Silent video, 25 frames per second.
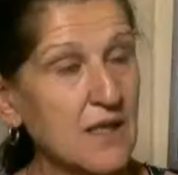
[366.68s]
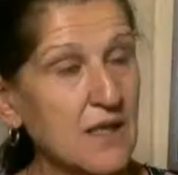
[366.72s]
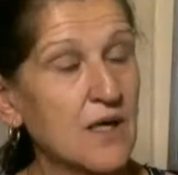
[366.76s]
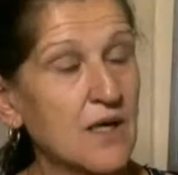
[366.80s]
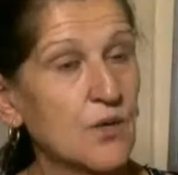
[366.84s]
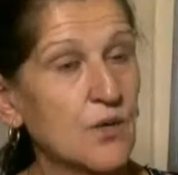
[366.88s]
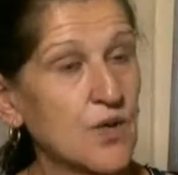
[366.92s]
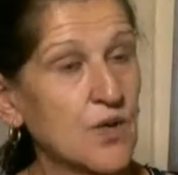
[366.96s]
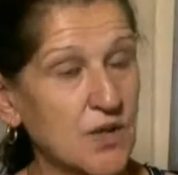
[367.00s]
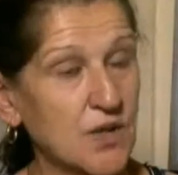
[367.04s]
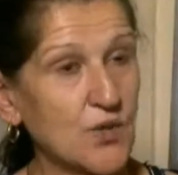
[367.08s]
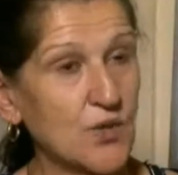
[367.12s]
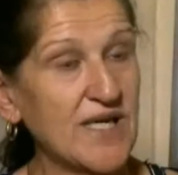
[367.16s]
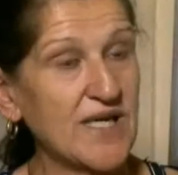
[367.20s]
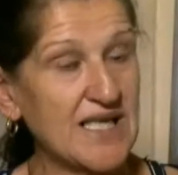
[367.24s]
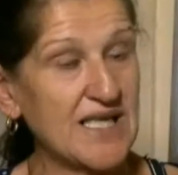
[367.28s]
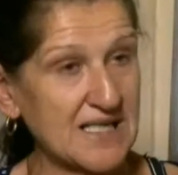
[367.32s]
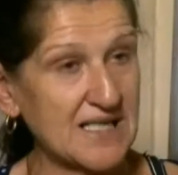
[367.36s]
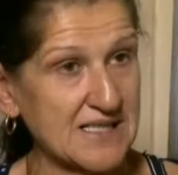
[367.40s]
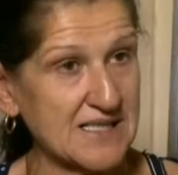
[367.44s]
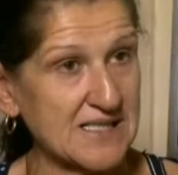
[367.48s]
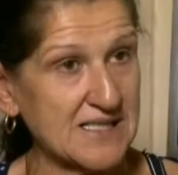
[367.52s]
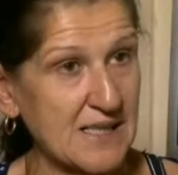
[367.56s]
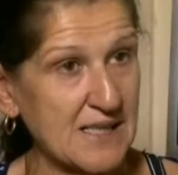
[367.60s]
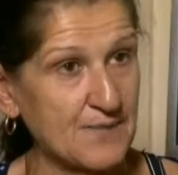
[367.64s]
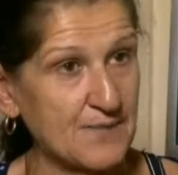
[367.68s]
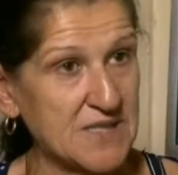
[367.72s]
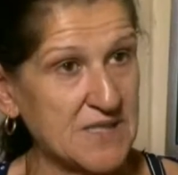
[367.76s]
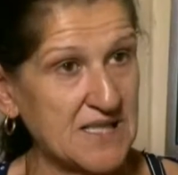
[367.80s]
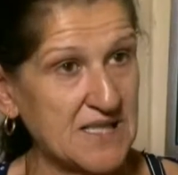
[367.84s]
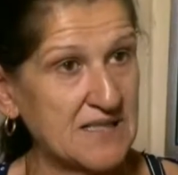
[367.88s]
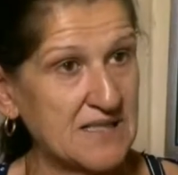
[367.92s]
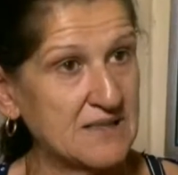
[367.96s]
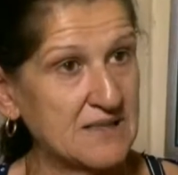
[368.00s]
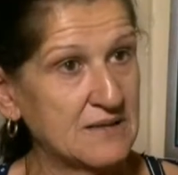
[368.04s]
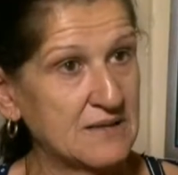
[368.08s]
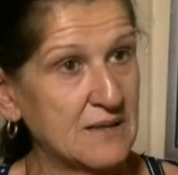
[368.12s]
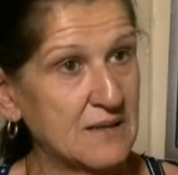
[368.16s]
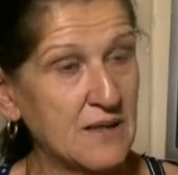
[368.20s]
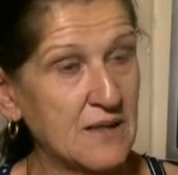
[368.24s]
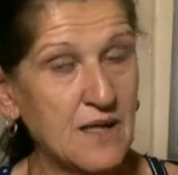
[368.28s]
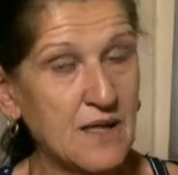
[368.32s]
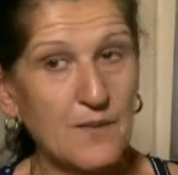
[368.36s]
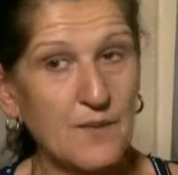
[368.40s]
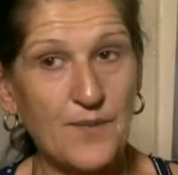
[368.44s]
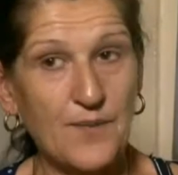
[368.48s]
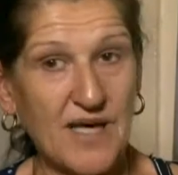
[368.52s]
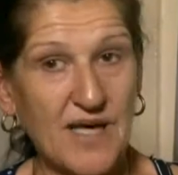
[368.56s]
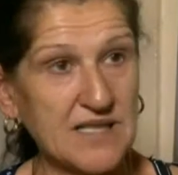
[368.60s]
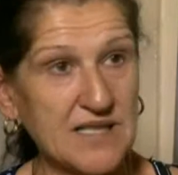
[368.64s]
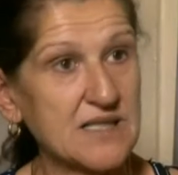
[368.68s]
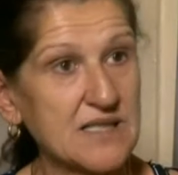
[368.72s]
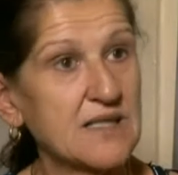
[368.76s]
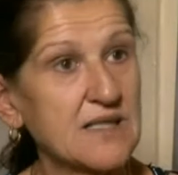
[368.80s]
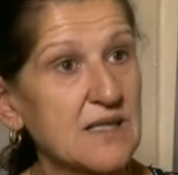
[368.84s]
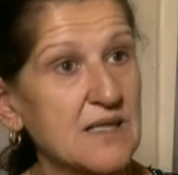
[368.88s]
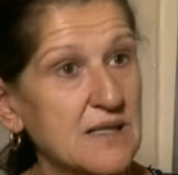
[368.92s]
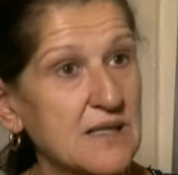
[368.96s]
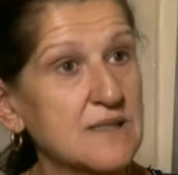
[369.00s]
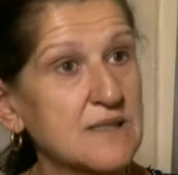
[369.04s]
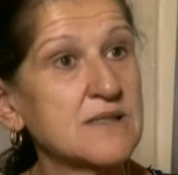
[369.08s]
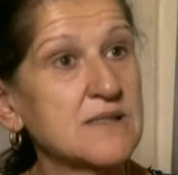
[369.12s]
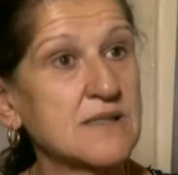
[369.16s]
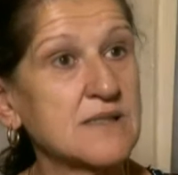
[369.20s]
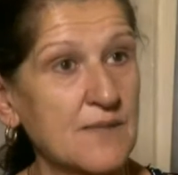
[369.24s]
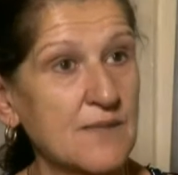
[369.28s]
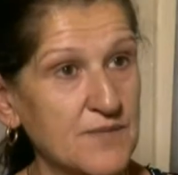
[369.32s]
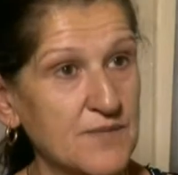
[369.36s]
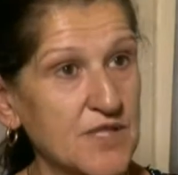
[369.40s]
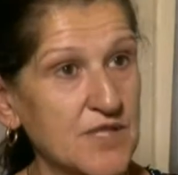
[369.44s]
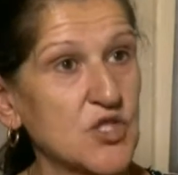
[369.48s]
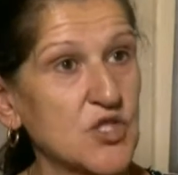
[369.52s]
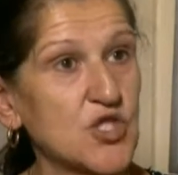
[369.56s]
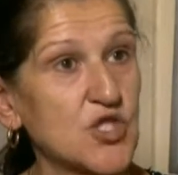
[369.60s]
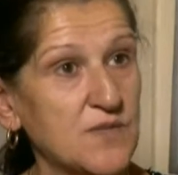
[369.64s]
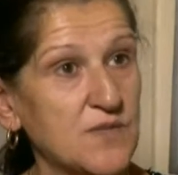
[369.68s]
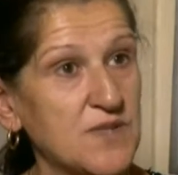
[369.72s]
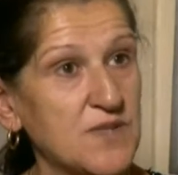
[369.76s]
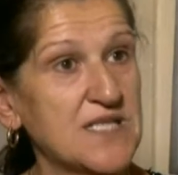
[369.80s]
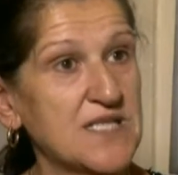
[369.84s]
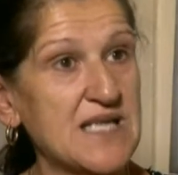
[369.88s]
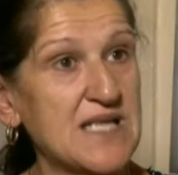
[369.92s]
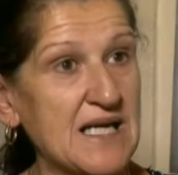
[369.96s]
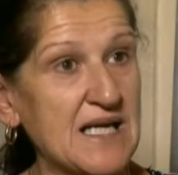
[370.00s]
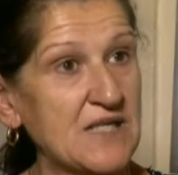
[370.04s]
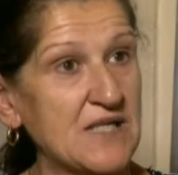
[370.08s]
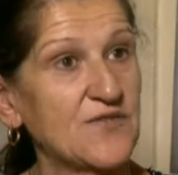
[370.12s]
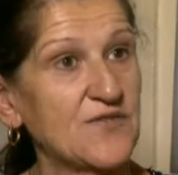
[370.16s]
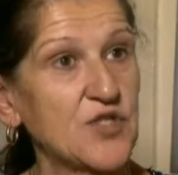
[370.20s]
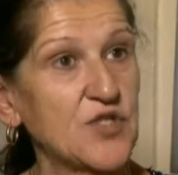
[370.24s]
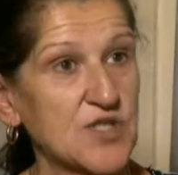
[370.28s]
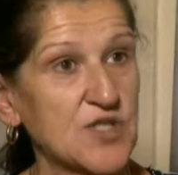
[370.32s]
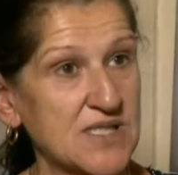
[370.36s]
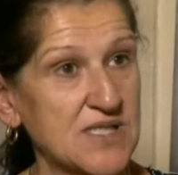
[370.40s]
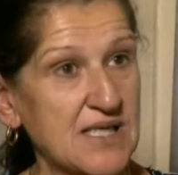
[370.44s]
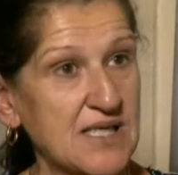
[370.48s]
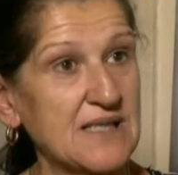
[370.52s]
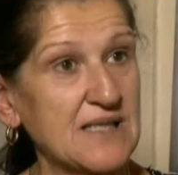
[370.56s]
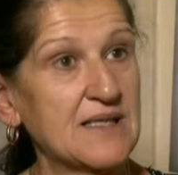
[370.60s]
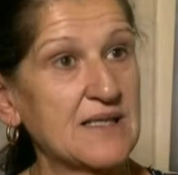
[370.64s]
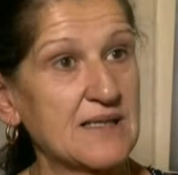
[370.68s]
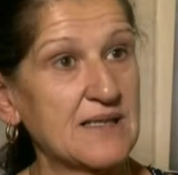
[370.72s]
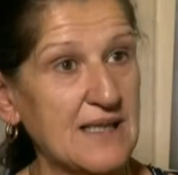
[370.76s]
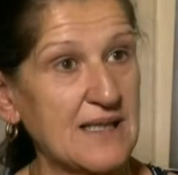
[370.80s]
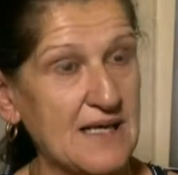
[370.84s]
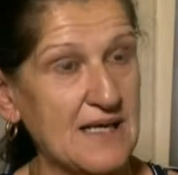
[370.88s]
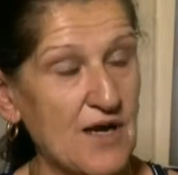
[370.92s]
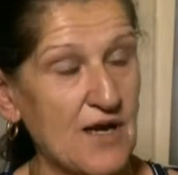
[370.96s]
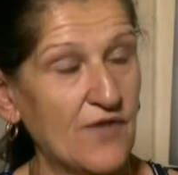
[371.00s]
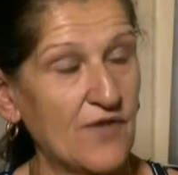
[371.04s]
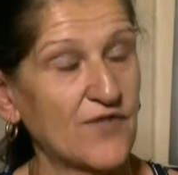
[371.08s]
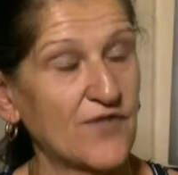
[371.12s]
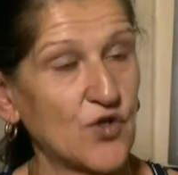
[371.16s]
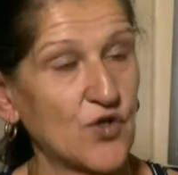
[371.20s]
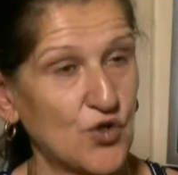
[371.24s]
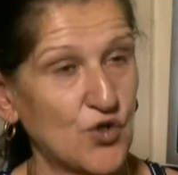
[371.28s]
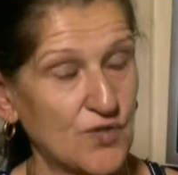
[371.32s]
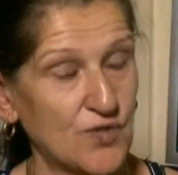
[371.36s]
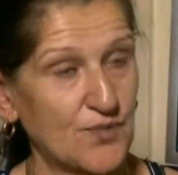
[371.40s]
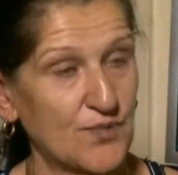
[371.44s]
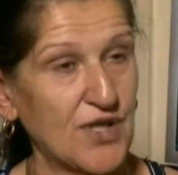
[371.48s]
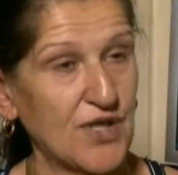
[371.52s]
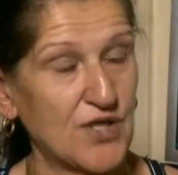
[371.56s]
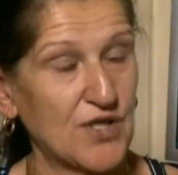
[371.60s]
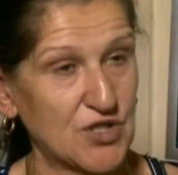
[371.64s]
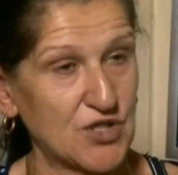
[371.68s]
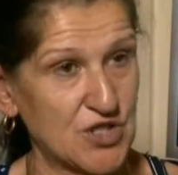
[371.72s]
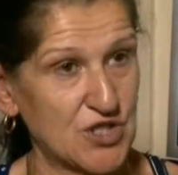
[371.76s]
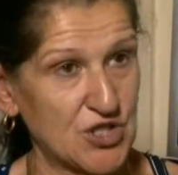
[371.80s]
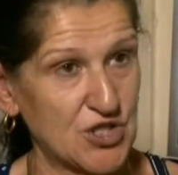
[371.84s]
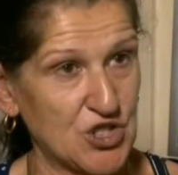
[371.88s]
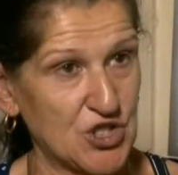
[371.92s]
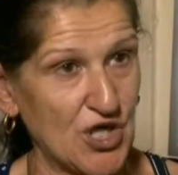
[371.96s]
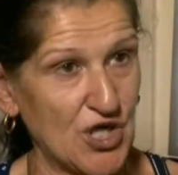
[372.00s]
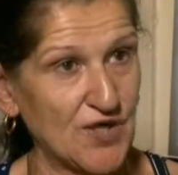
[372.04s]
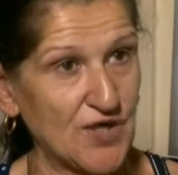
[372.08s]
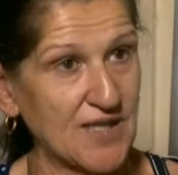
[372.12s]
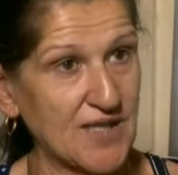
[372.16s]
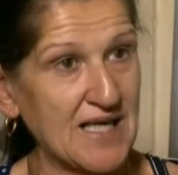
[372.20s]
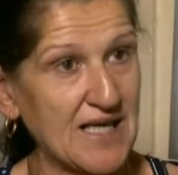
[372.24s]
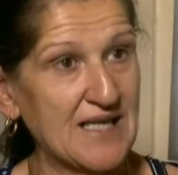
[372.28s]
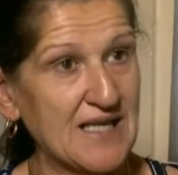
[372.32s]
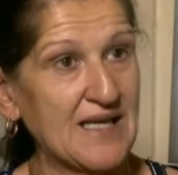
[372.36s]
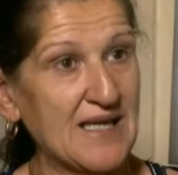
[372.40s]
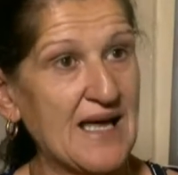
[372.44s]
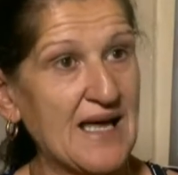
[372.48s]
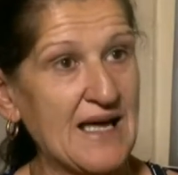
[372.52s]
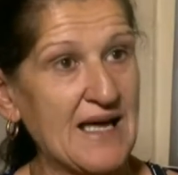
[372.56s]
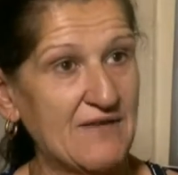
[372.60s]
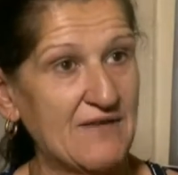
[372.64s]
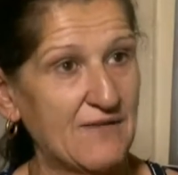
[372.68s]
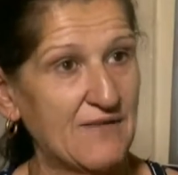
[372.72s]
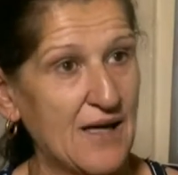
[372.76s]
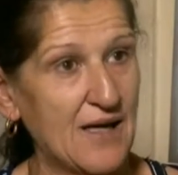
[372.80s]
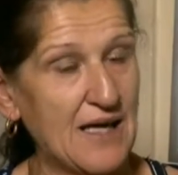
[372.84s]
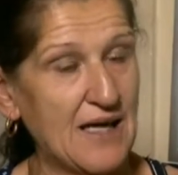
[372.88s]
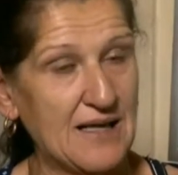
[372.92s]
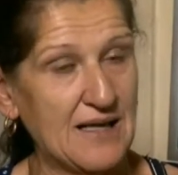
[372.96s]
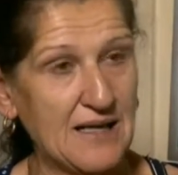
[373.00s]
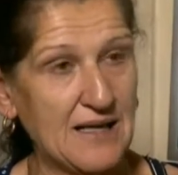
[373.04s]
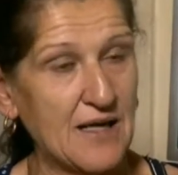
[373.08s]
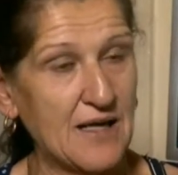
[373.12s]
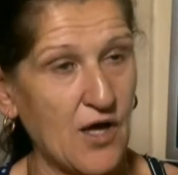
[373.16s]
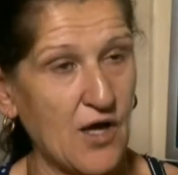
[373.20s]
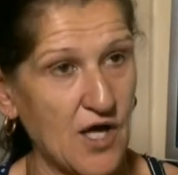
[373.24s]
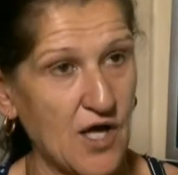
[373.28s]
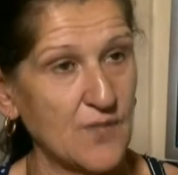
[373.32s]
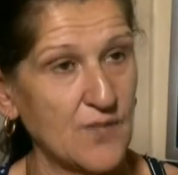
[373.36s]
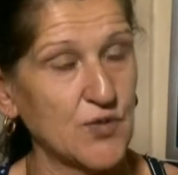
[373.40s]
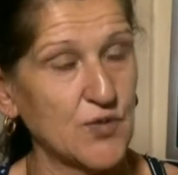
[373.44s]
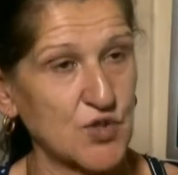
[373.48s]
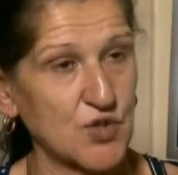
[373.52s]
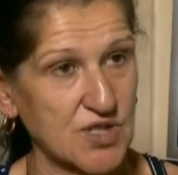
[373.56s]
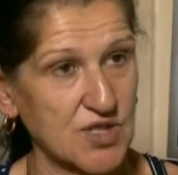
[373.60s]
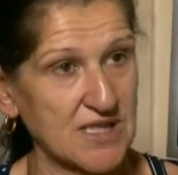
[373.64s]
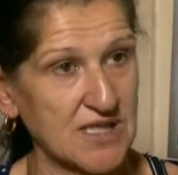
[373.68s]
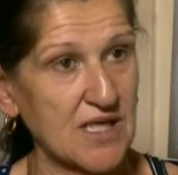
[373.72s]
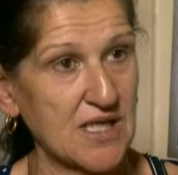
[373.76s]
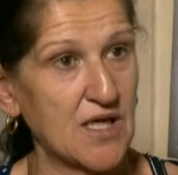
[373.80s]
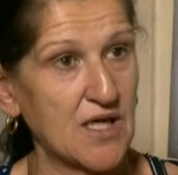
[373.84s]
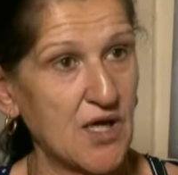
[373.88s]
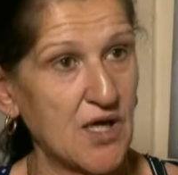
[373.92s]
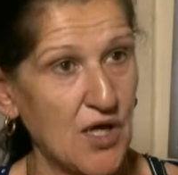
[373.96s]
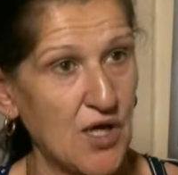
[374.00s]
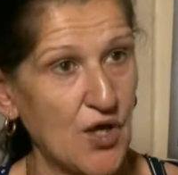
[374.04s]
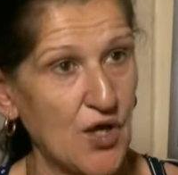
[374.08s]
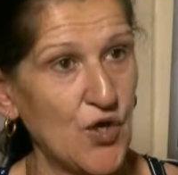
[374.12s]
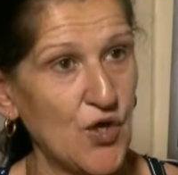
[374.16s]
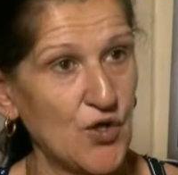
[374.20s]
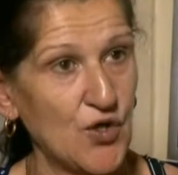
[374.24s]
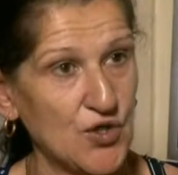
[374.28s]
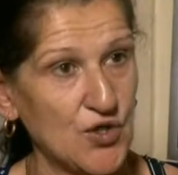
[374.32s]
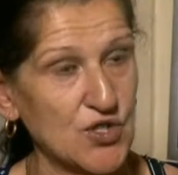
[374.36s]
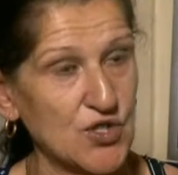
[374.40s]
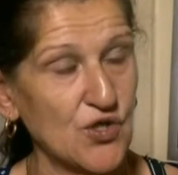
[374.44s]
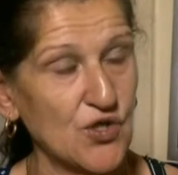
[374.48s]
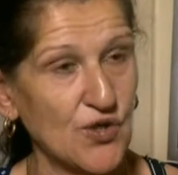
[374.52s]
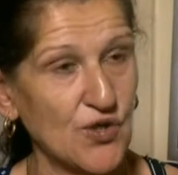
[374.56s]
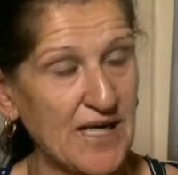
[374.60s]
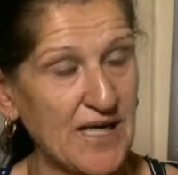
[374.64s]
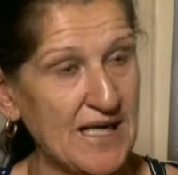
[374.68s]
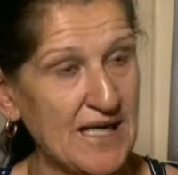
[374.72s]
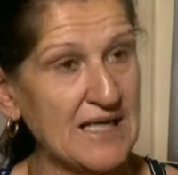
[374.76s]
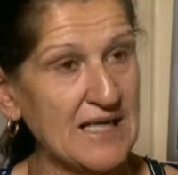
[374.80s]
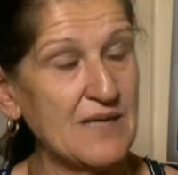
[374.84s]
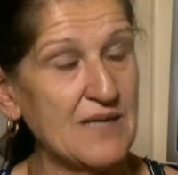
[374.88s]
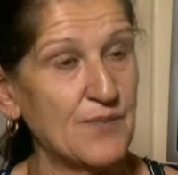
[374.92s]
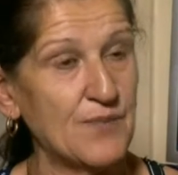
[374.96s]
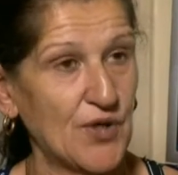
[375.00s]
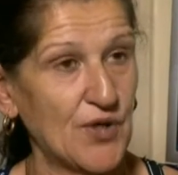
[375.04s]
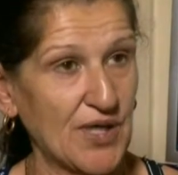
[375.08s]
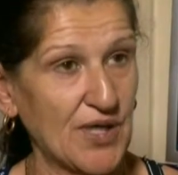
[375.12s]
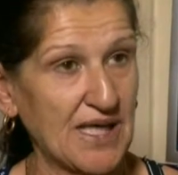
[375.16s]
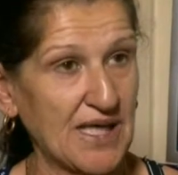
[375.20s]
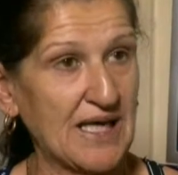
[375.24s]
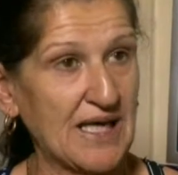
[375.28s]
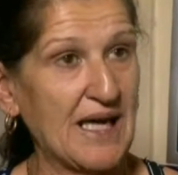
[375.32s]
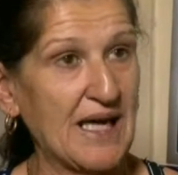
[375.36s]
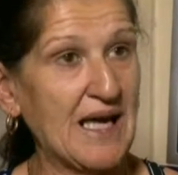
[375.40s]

Well, we accept it, but something should be done if you see that they have gone beyond a joke and they are, are liable to hurt anybody.